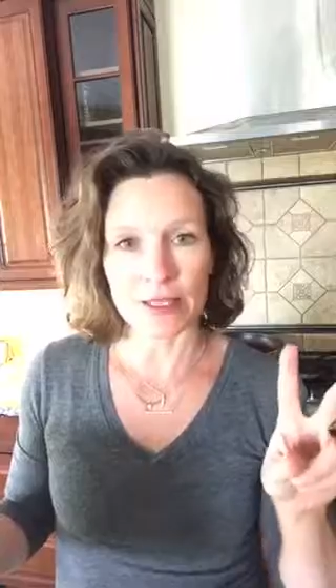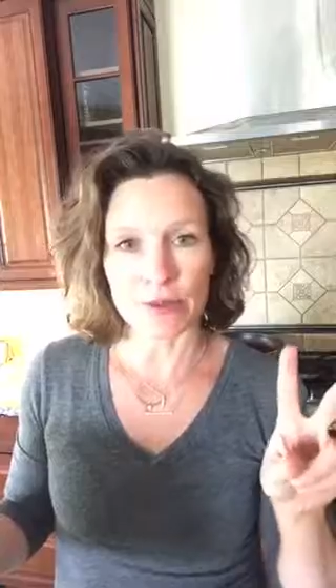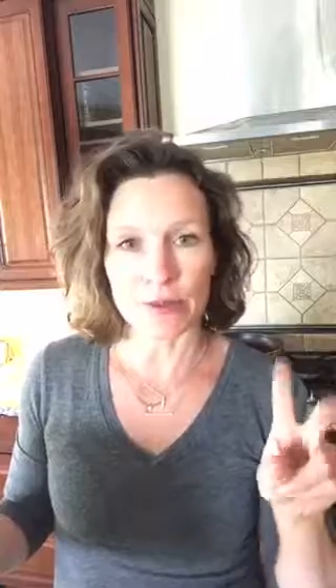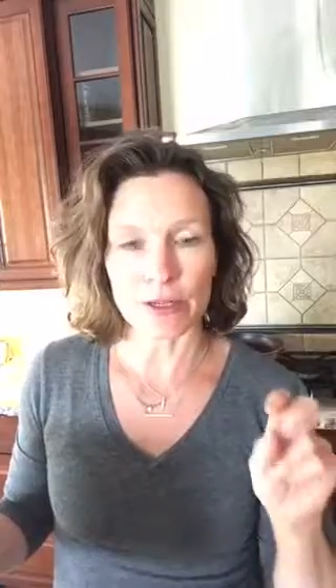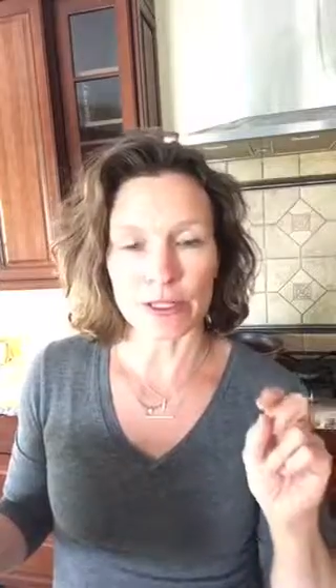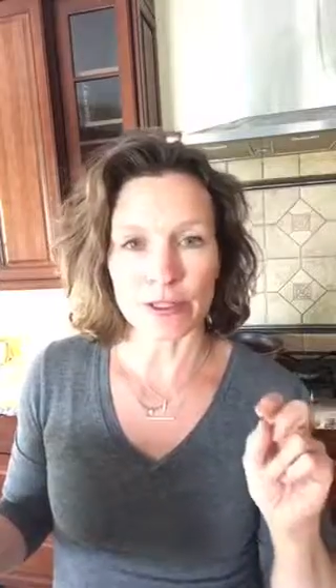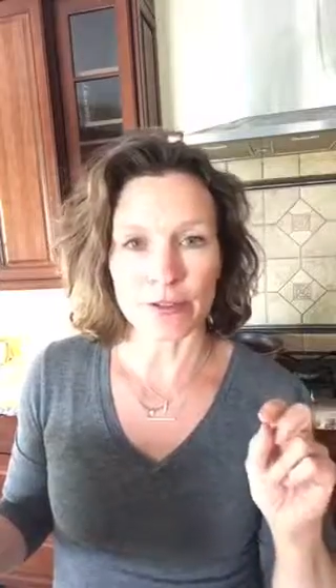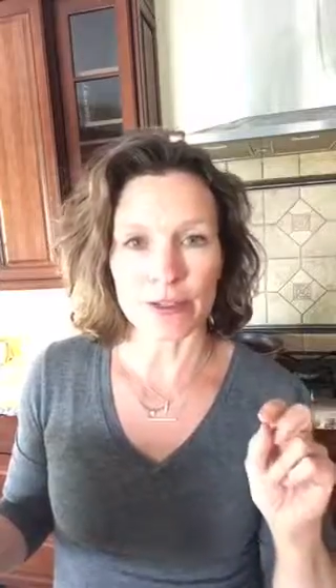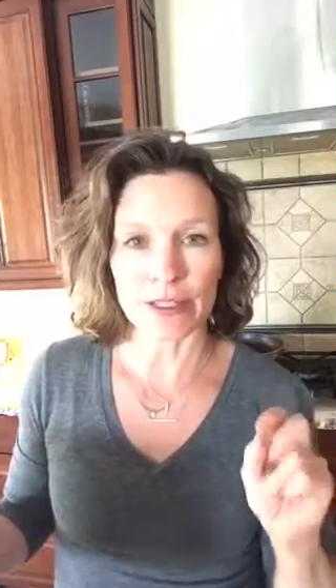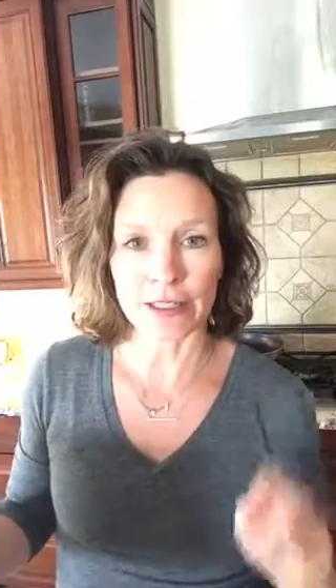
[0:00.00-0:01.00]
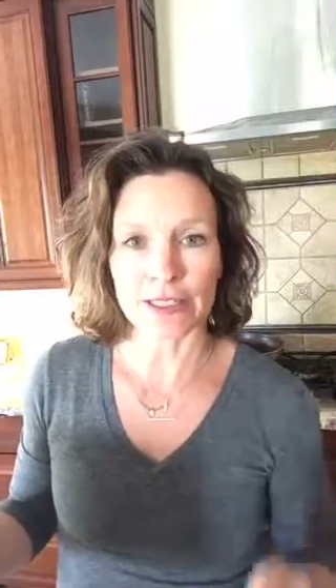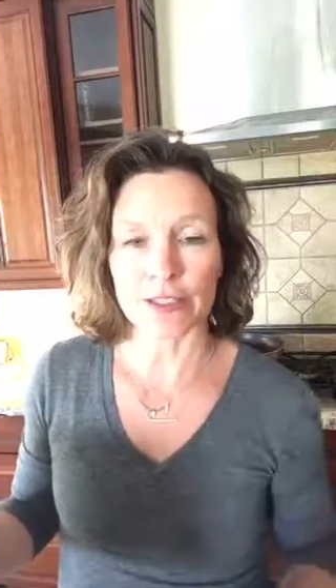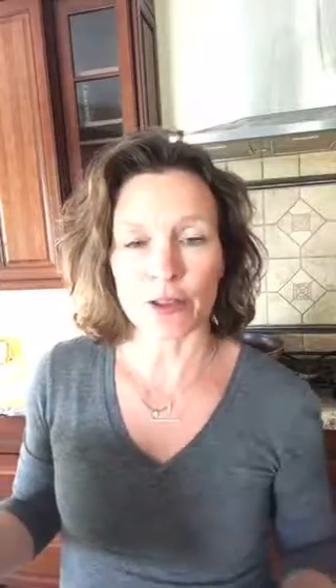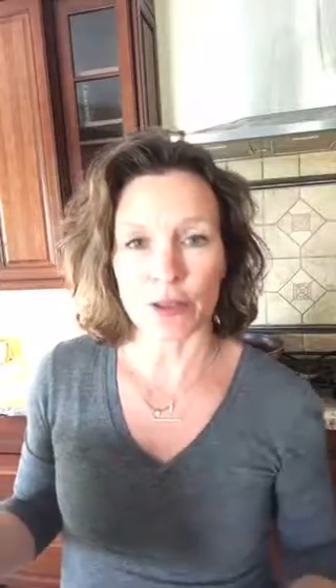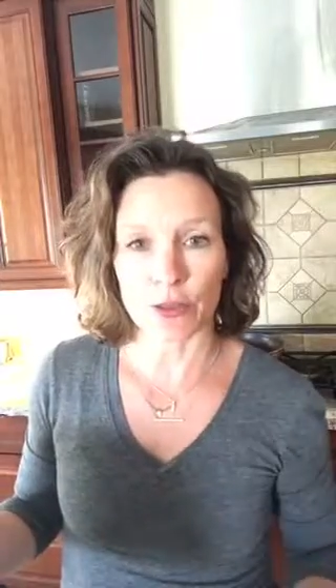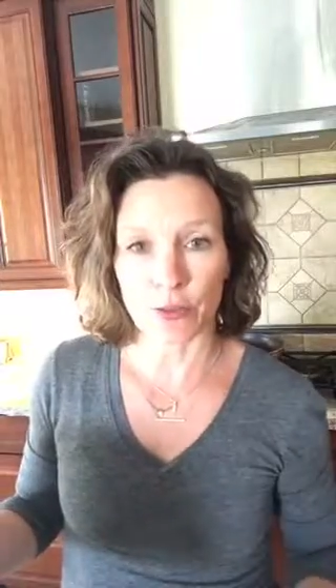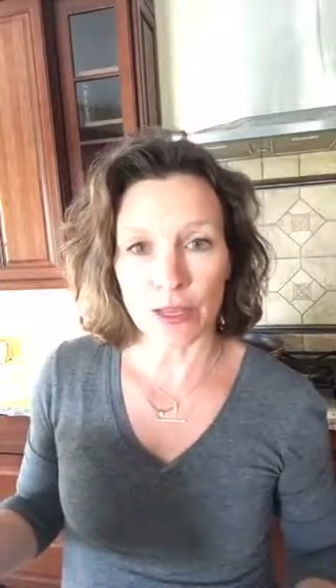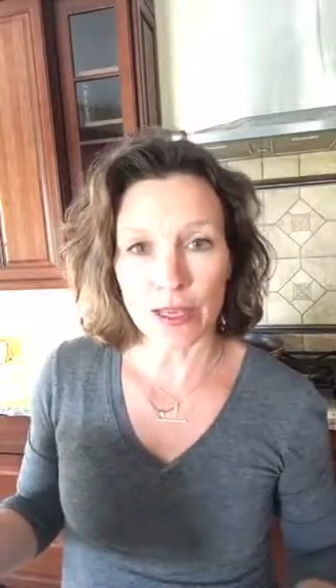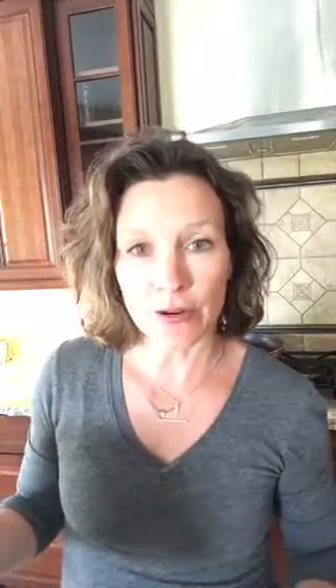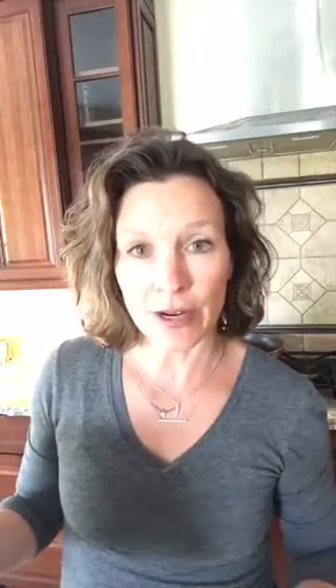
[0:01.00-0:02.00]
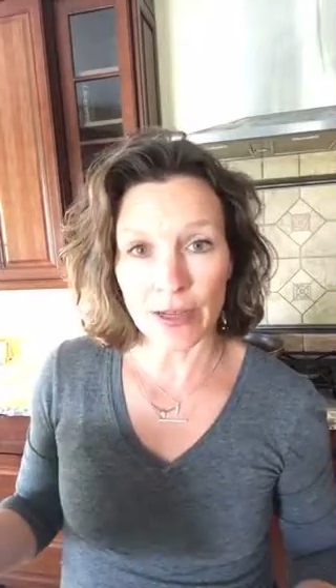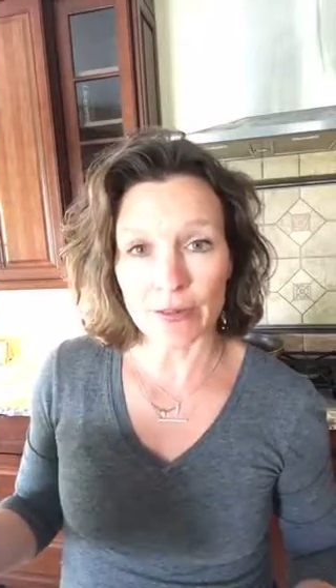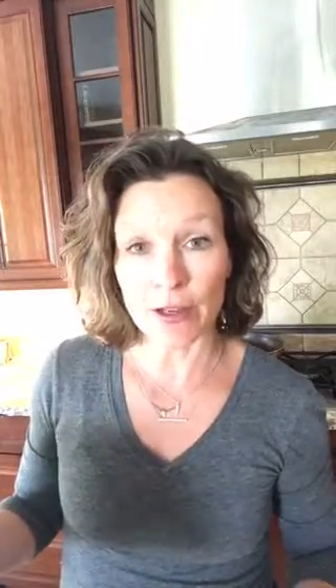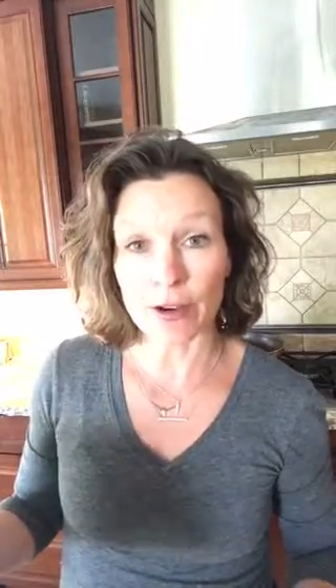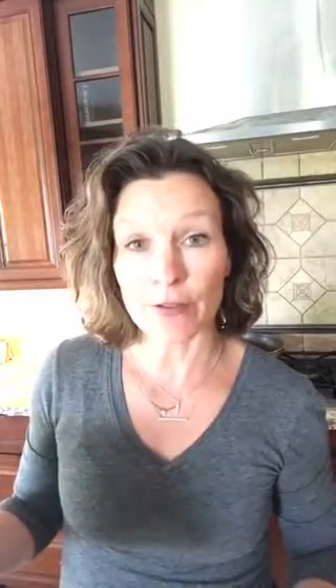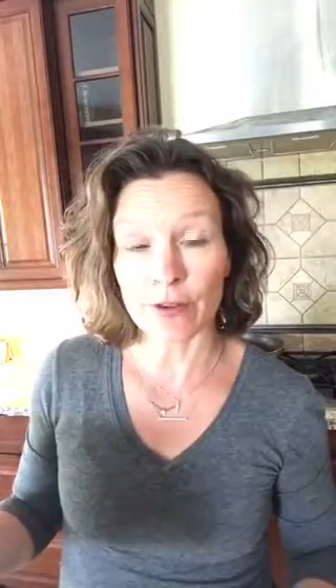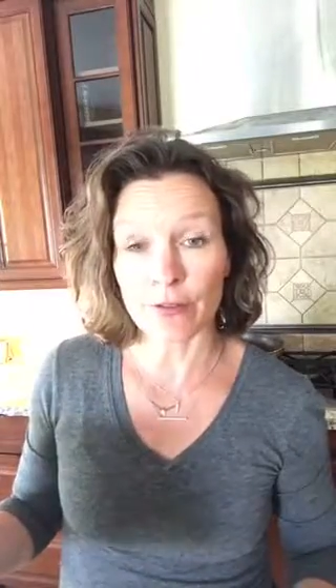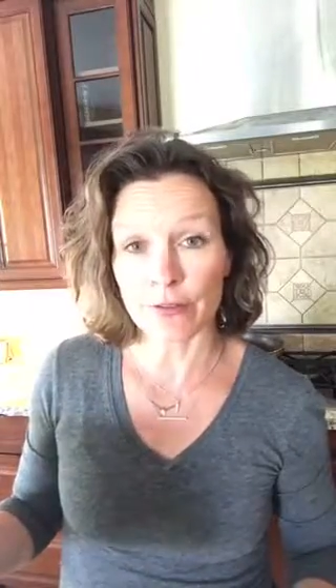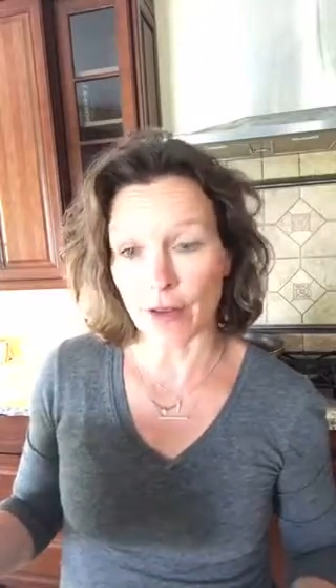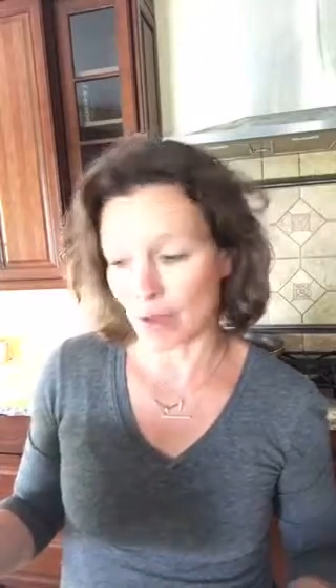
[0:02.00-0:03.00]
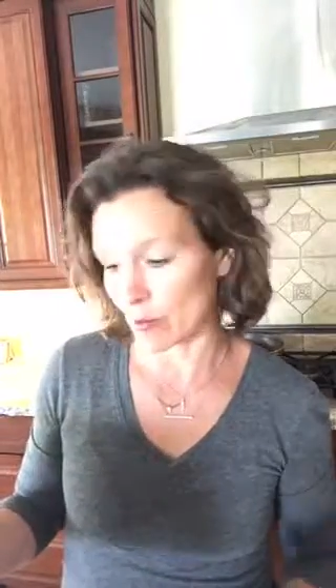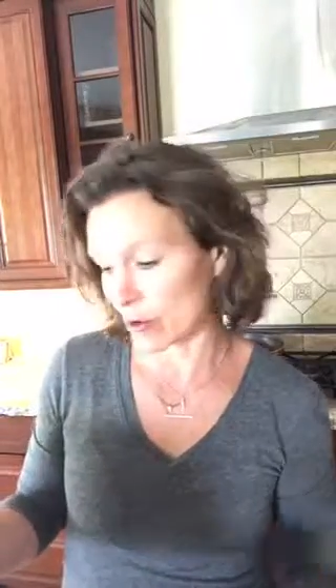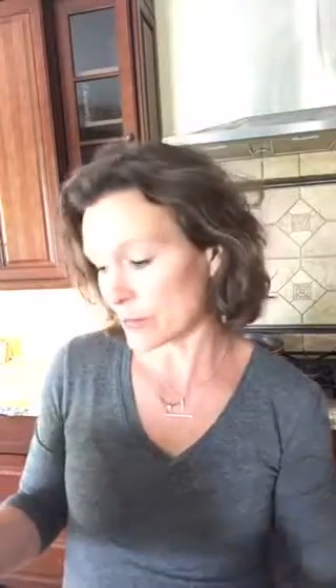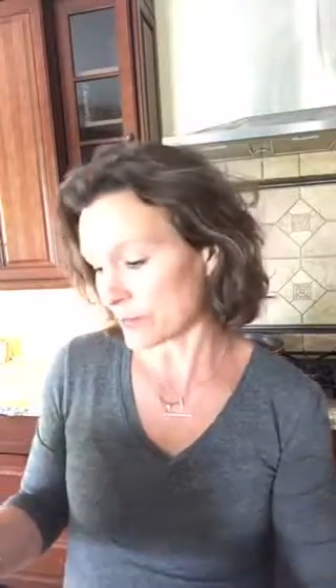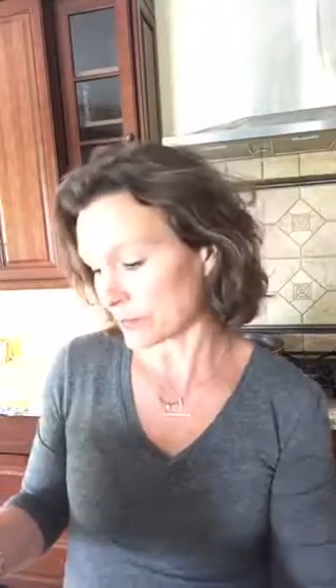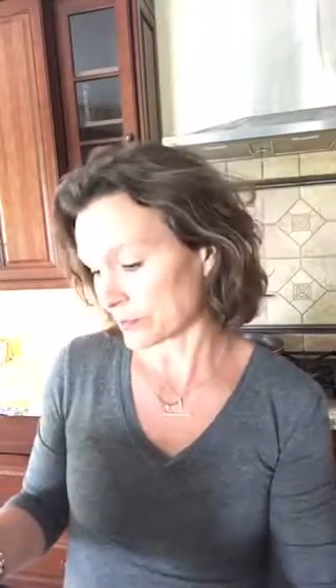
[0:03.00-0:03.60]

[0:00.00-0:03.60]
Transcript: is we want to look for at least 3 grams of fiber